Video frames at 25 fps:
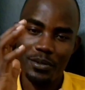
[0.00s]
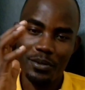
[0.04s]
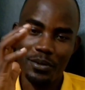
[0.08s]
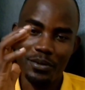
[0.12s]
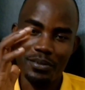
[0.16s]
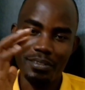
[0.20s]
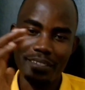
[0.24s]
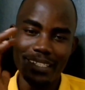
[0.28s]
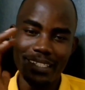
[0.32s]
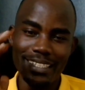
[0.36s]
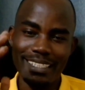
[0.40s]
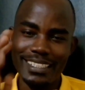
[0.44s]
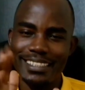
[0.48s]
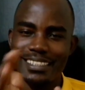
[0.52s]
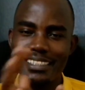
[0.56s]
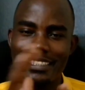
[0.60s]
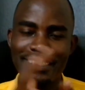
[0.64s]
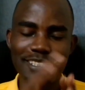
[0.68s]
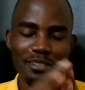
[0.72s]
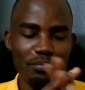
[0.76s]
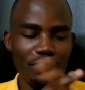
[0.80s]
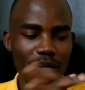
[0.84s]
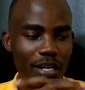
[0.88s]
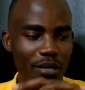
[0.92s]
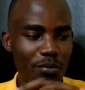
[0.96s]
in the
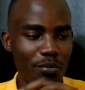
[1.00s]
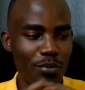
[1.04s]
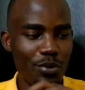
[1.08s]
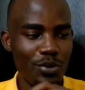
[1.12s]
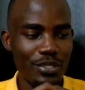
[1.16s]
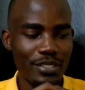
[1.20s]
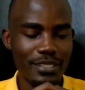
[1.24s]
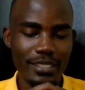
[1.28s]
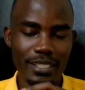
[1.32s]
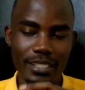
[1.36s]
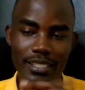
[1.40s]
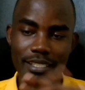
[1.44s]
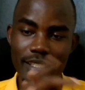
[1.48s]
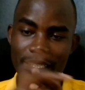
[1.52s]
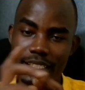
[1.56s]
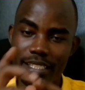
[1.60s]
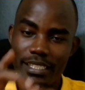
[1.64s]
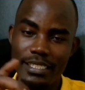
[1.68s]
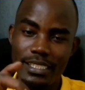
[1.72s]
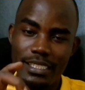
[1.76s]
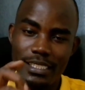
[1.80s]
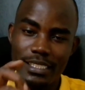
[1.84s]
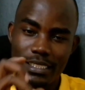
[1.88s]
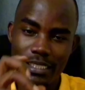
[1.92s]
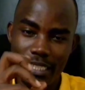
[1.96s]
latest MacBooks and the
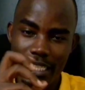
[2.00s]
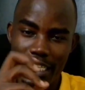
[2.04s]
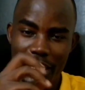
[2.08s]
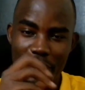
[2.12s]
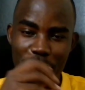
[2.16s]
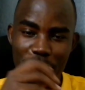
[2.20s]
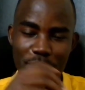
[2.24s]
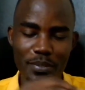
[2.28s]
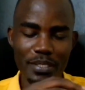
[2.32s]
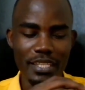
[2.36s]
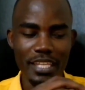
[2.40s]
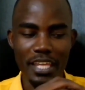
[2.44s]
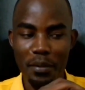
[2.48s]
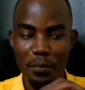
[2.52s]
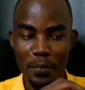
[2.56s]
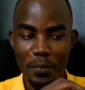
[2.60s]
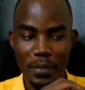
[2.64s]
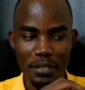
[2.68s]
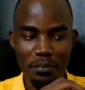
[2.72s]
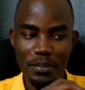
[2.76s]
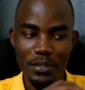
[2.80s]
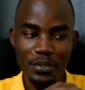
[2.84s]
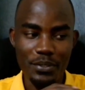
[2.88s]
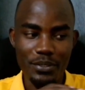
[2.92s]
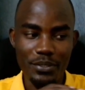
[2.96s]
latest HP
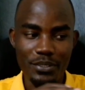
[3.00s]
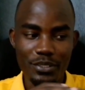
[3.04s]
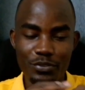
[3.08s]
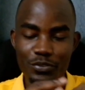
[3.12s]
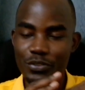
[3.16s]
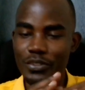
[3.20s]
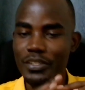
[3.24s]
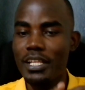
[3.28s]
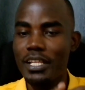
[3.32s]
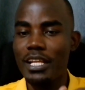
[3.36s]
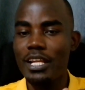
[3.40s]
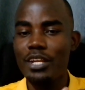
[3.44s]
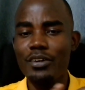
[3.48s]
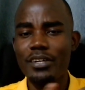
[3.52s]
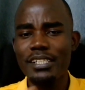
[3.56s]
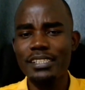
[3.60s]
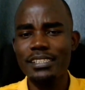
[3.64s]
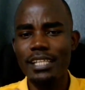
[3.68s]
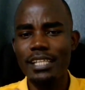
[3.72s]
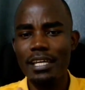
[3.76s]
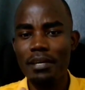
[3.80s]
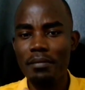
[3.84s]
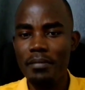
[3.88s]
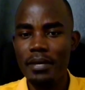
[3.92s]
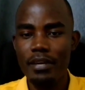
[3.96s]
ThinkPad, because for the longest
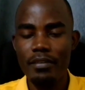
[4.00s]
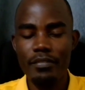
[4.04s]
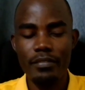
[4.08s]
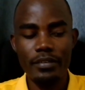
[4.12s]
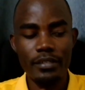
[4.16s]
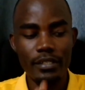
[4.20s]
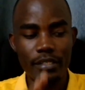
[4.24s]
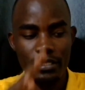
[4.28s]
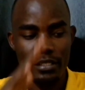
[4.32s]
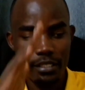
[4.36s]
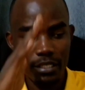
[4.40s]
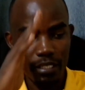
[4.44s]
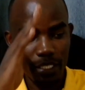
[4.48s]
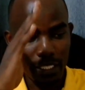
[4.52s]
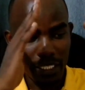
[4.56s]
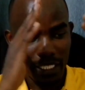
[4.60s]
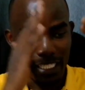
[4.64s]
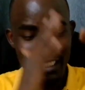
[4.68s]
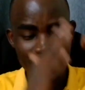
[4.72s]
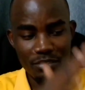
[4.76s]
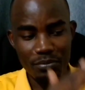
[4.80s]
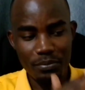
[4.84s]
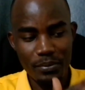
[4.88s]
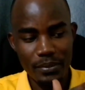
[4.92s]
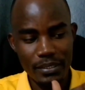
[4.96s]
time ever,
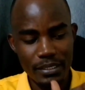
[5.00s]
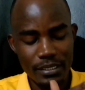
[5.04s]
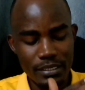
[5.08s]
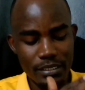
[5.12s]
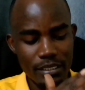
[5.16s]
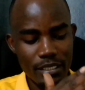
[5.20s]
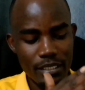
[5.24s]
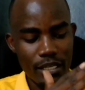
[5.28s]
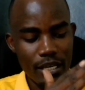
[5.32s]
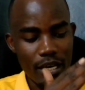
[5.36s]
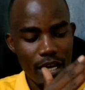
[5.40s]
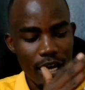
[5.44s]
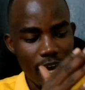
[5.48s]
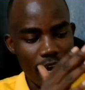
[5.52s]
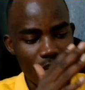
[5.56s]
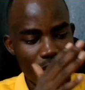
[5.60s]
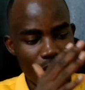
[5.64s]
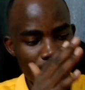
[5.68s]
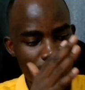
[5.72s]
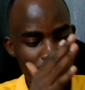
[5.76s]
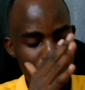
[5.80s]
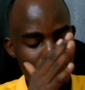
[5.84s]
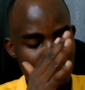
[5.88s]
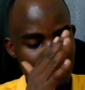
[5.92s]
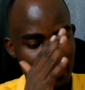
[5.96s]
HP
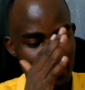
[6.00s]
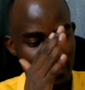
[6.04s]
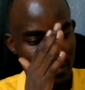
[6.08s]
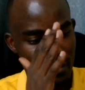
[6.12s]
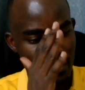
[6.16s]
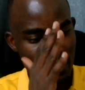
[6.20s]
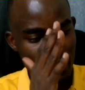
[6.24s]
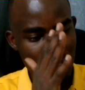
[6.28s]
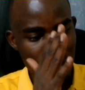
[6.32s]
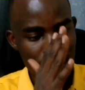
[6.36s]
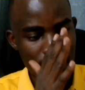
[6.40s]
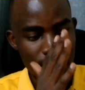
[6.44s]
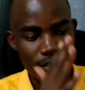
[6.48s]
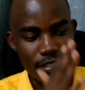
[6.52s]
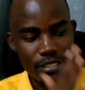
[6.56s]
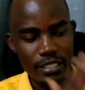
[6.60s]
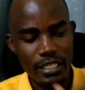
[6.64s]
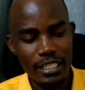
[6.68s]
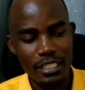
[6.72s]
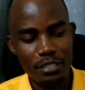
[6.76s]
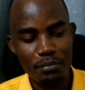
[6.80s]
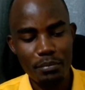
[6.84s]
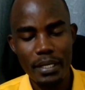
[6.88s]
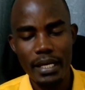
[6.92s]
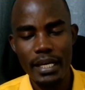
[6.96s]
have
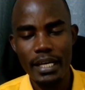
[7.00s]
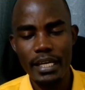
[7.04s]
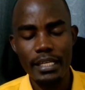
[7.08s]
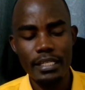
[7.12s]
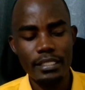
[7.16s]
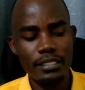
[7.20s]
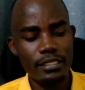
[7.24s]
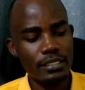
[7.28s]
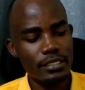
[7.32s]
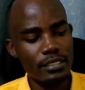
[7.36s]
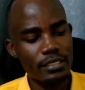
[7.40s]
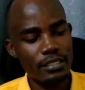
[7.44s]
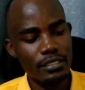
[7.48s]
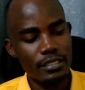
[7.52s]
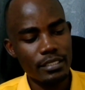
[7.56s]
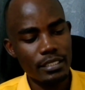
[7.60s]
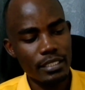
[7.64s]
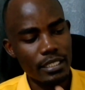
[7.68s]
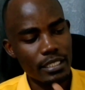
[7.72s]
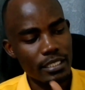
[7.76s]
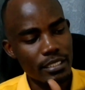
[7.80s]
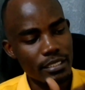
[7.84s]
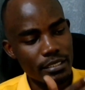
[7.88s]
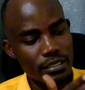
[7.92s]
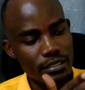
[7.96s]
dragged behind
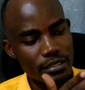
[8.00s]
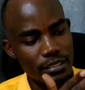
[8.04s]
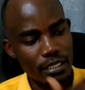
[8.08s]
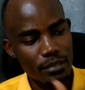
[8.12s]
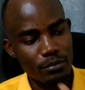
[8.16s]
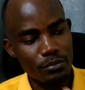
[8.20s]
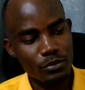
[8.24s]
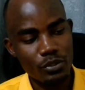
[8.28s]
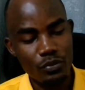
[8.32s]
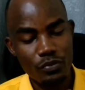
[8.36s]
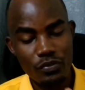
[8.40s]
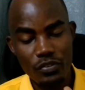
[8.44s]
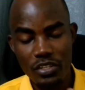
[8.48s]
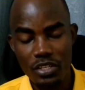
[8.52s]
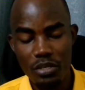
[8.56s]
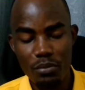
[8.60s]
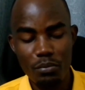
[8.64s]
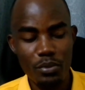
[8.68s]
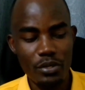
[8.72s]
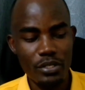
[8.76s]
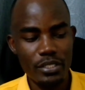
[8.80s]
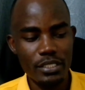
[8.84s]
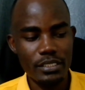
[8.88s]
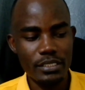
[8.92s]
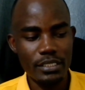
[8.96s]
in terms of
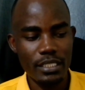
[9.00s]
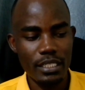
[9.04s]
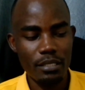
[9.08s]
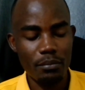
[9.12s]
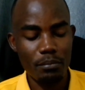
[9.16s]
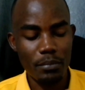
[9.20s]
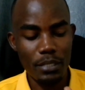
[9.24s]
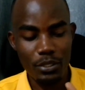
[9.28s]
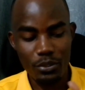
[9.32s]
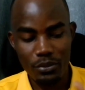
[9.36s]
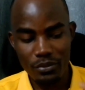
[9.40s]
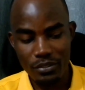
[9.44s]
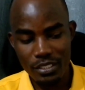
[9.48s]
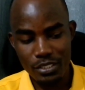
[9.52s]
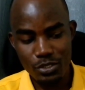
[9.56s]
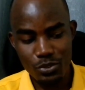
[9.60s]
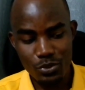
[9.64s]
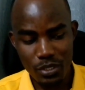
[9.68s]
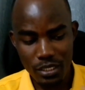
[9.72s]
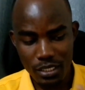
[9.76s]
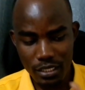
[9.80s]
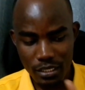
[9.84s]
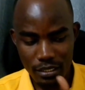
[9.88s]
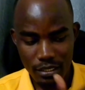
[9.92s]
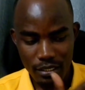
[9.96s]
keyboard design, but on this
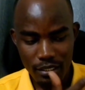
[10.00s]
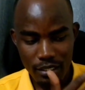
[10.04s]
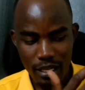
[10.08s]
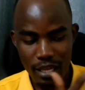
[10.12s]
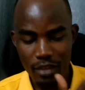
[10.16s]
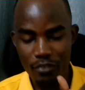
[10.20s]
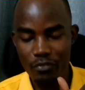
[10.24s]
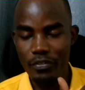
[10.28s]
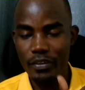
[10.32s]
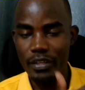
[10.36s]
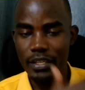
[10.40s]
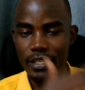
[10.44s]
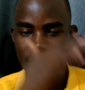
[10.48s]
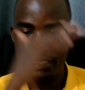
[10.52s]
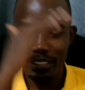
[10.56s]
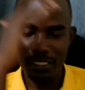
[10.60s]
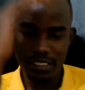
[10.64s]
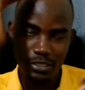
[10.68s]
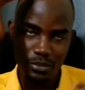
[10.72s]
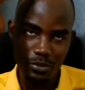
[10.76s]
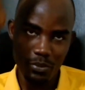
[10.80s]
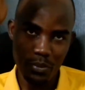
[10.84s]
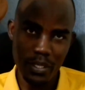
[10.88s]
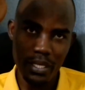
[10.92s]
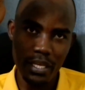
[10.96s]
one, I feel
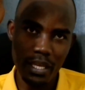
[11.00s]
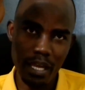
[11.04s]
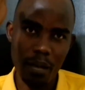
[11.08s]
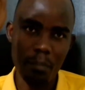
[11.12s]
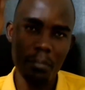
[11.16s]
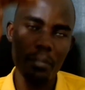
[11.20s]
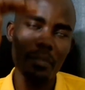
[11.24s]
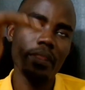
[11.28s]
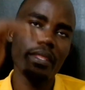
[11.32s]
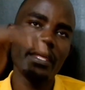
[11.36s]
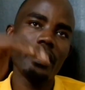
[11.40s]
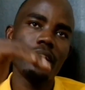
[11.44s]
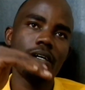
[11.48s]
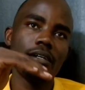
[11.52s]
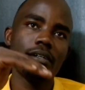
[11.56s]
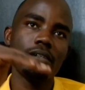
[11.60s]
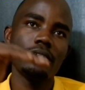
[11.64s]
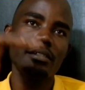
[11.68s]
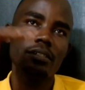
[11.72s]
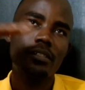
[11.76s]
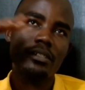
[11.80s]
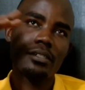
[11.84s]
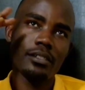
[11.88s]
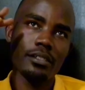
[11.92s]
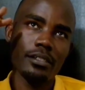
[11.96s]
it's way up there
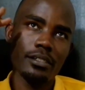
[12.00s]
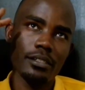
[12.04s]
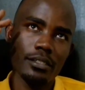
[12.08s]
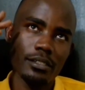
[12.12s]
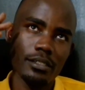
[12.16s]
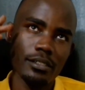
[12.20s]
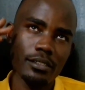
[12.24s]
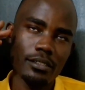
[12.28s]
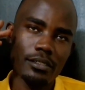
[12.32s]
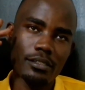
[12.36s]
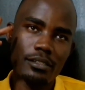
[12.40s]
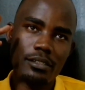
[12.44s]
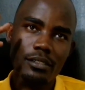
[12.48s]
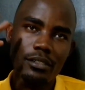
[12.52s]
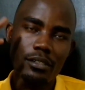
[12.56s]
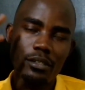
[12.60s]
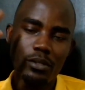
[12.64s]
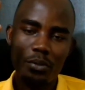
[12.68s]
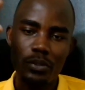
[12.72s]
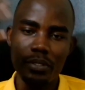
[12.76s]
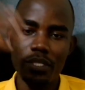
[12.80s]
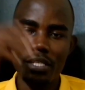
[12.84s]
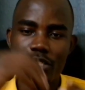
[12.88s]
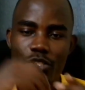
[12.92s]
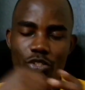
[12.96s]

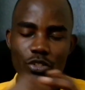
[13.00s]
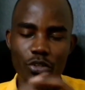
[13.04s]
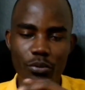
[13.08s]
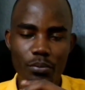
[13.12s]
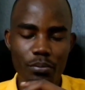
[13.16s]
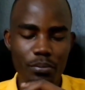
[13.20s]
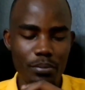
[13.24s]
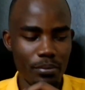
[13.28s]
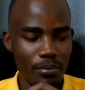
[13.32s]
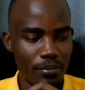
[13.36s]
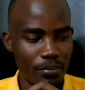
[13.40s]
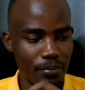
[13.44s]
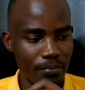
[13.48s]
with the top